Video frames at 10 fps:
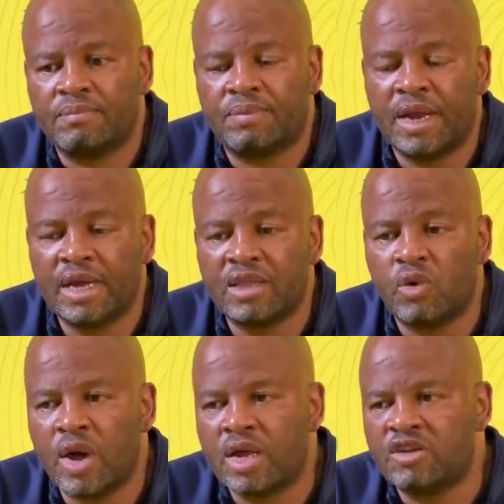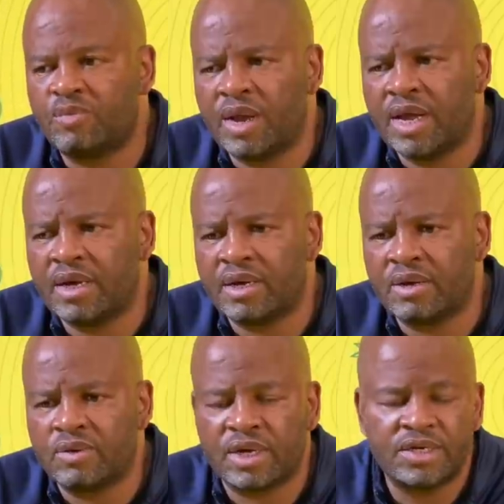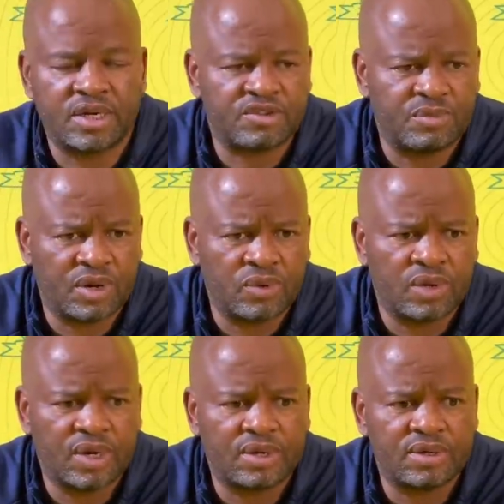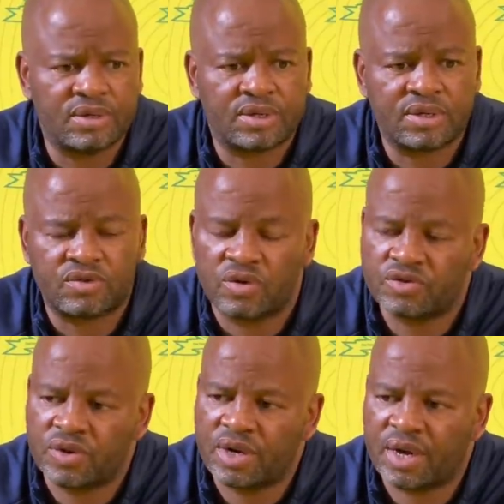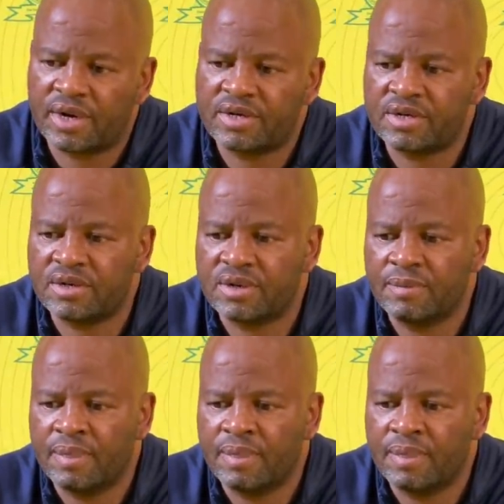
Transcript: playing the way he's playing, Ocasius Mailola, it's also encouraging.